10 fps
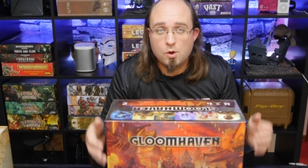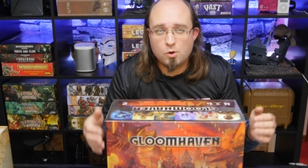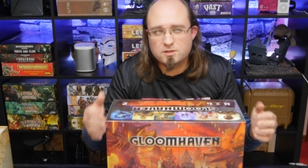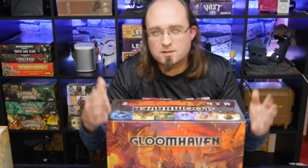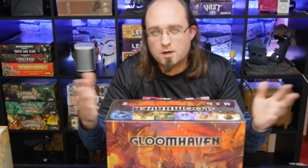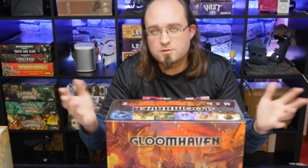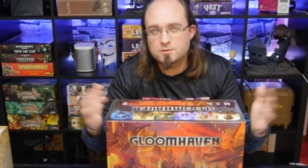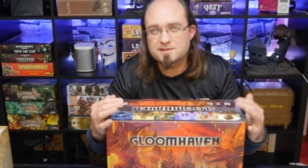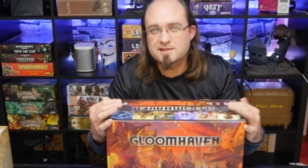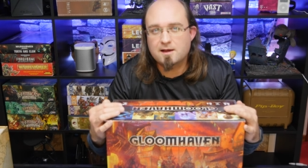or to go
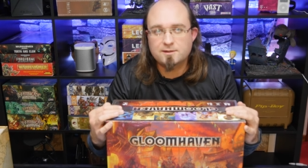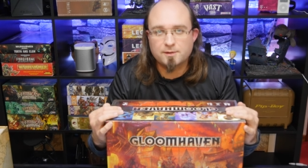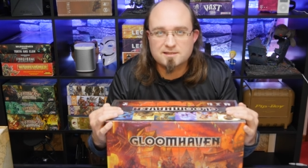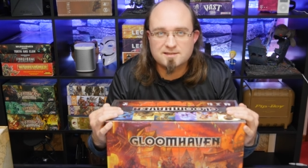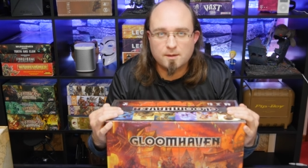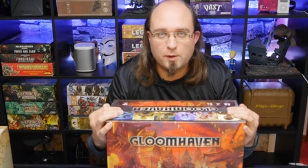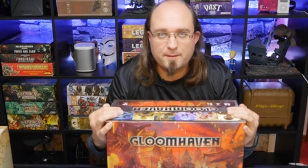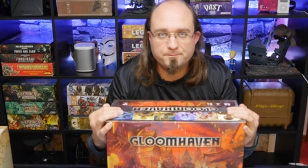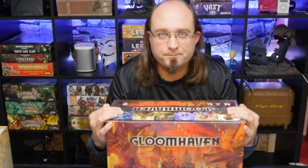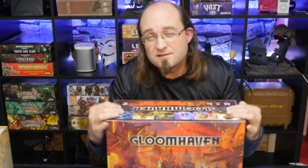do a side quest somewhere.
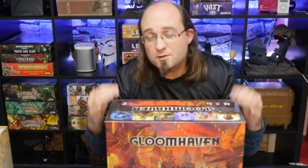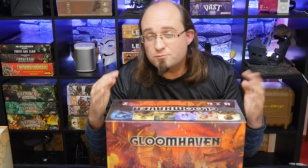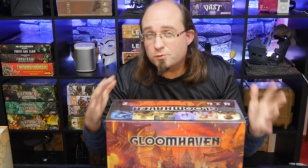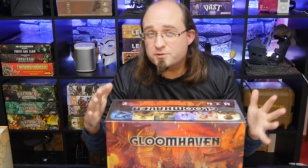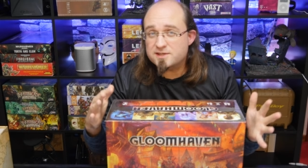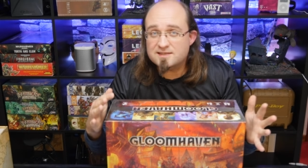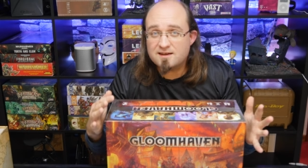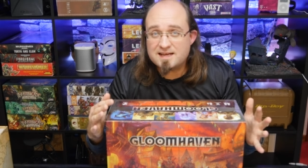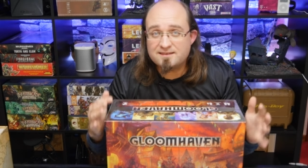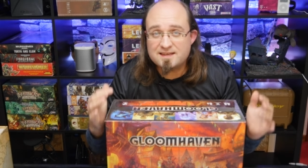So rules
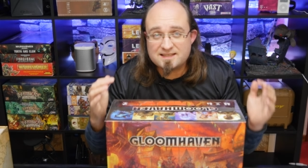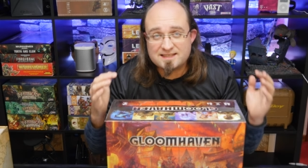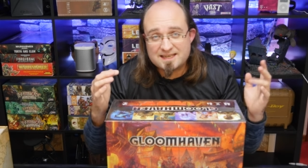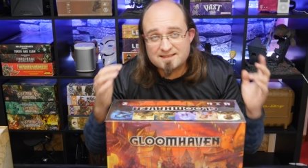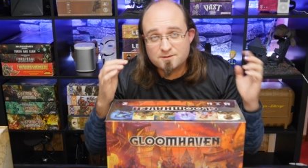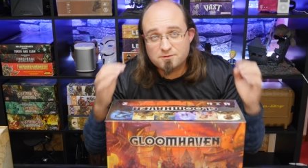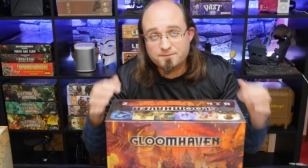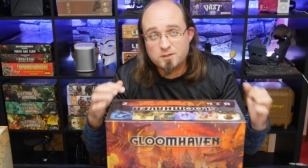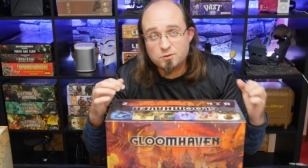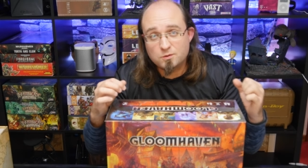aside, this is a
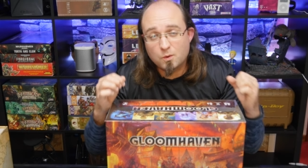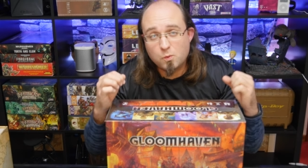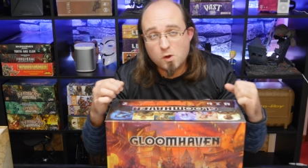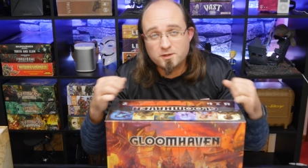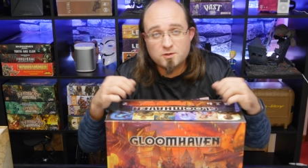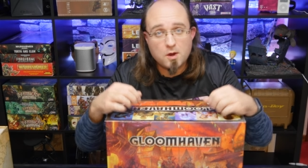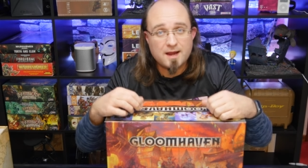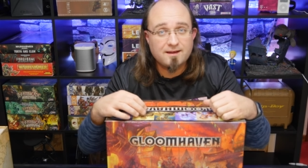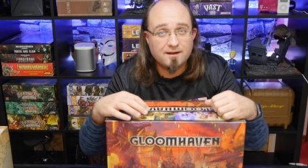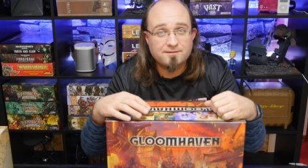review. What do
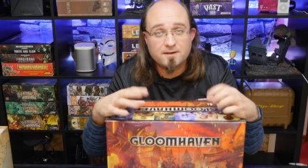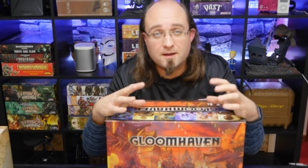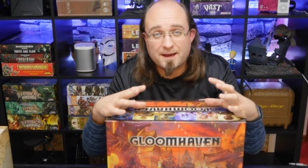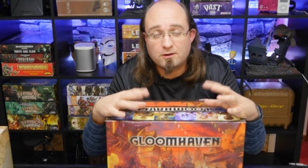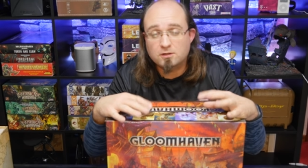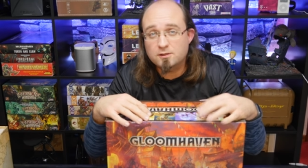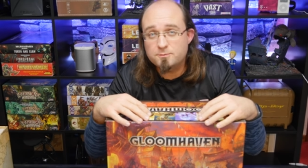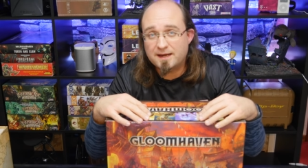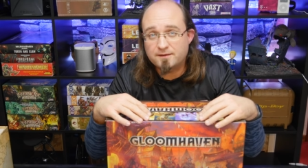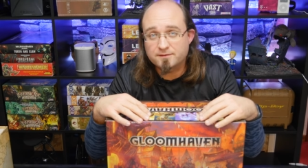I love about
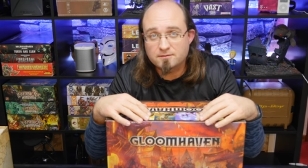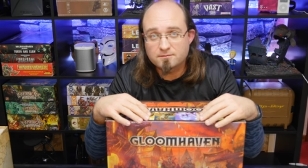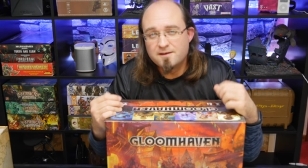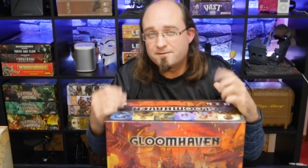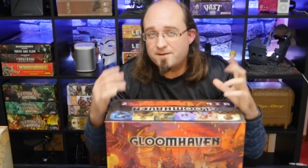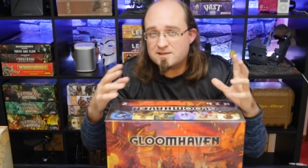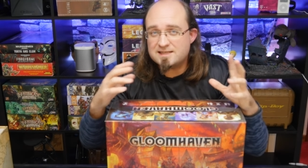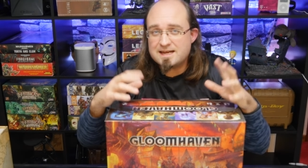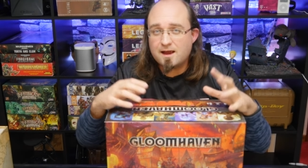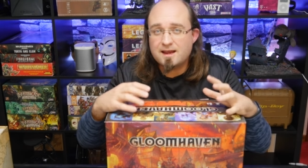Gloomhaven?
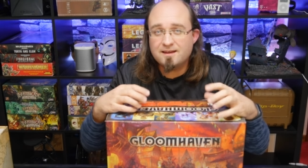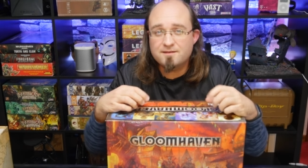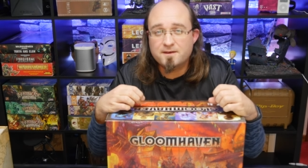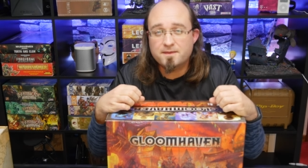Firstly, I love